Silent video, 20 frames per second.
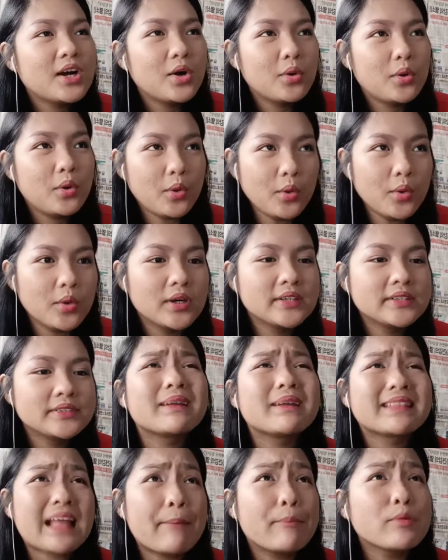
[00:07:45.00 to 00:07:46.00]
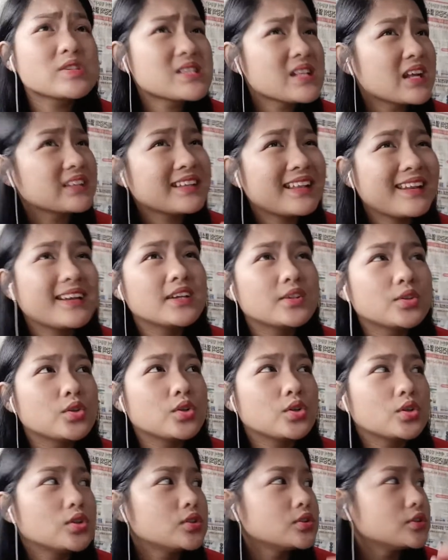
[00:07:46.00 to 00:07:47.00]
Whew. Tapos lang talaga
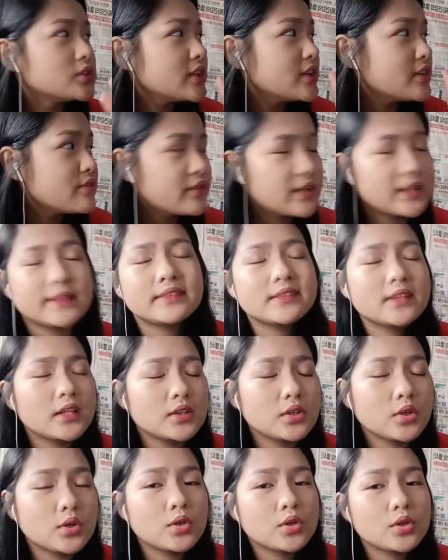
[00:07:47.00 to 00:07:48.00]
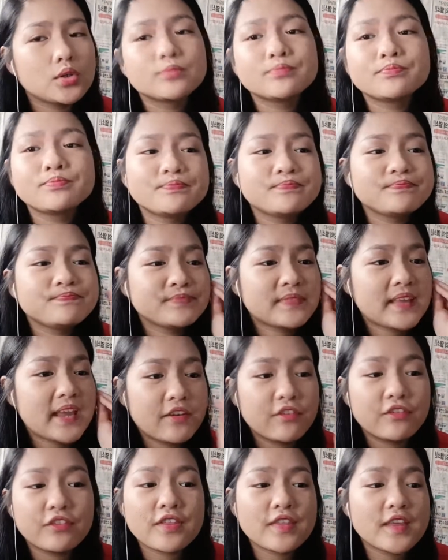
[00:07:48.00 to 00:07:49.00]
tong event na to.
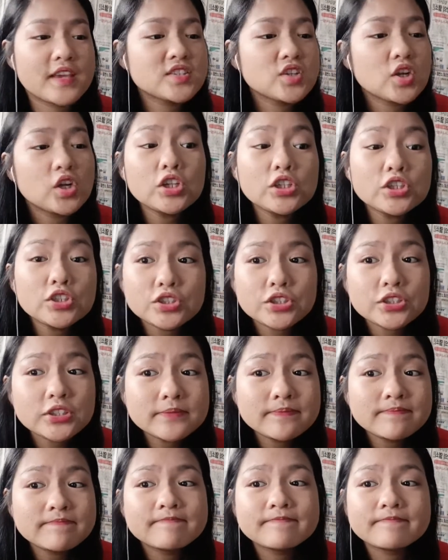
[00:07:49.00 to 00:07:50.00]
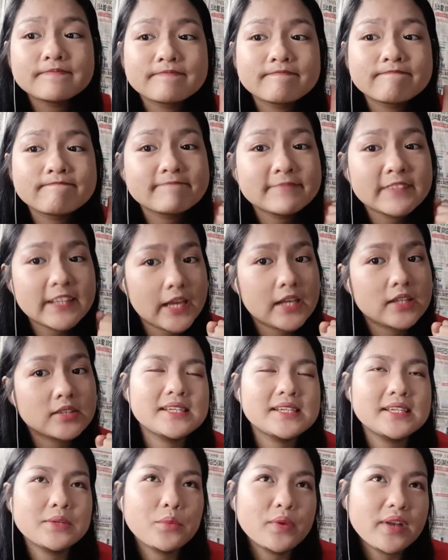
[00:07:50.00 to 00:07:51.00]
Everything's all good. Yeah.
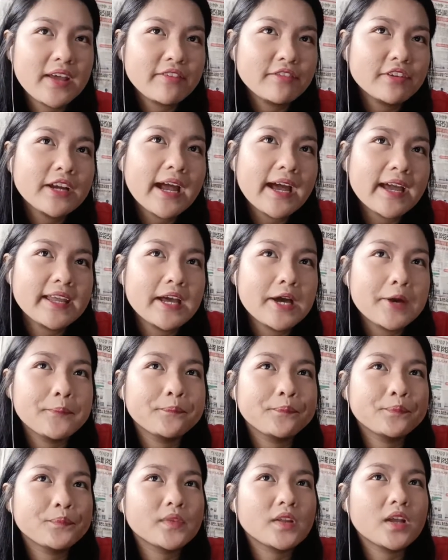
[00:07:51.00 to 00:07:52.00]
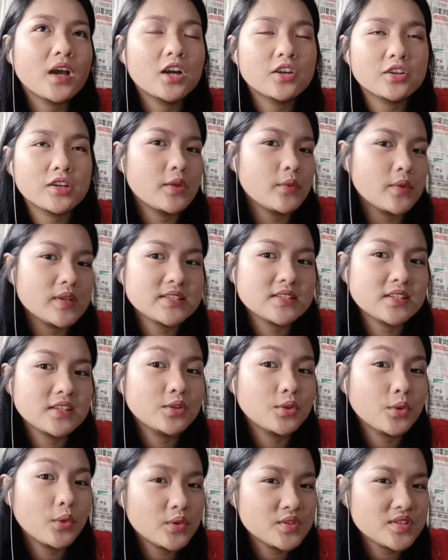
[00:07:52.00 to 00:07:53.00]
Whenever I am
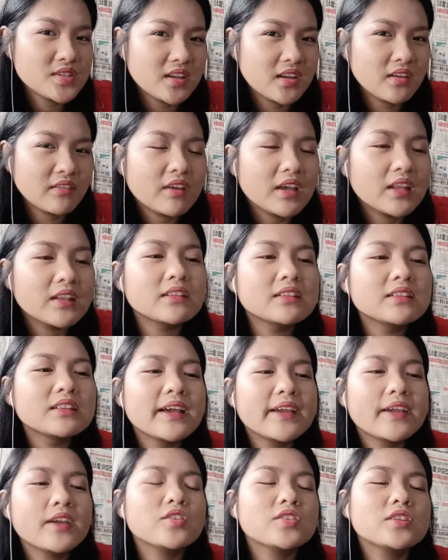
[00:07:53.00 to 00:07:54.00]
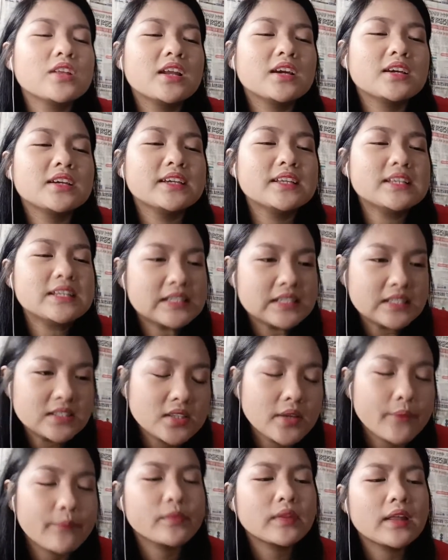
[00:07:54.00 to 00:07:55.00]
requested to host an event, lagi ko na lang
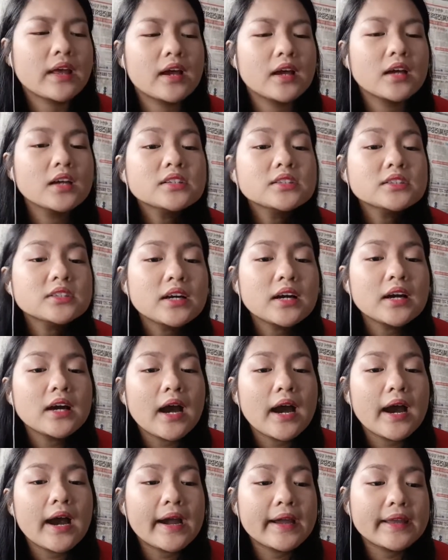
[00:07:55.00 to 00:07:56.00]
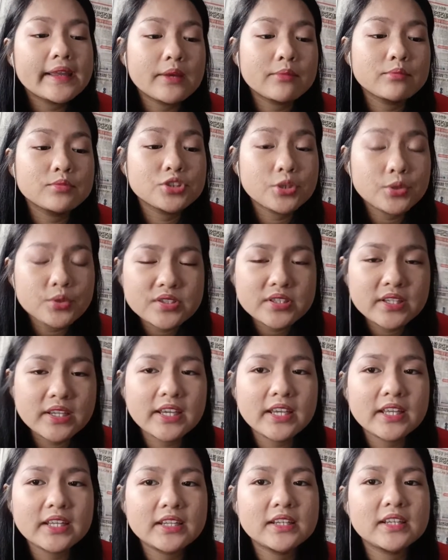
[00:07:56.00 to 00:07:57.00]
iniisip na I am
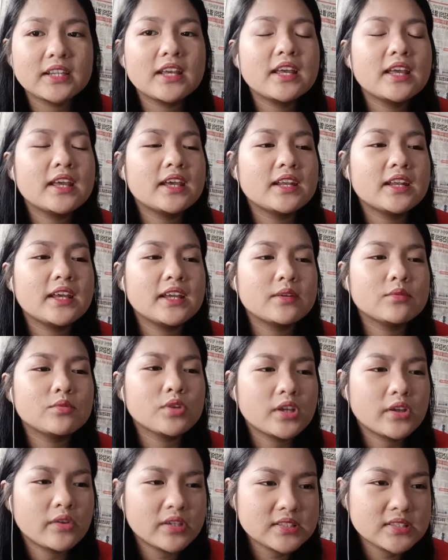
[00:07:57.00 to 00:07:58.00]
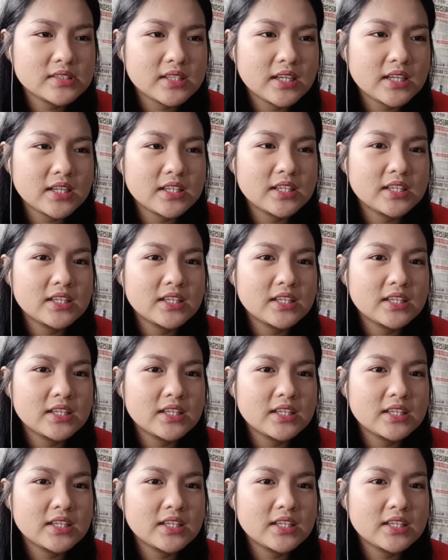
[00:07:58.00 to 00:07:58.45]
chosen and I am requested.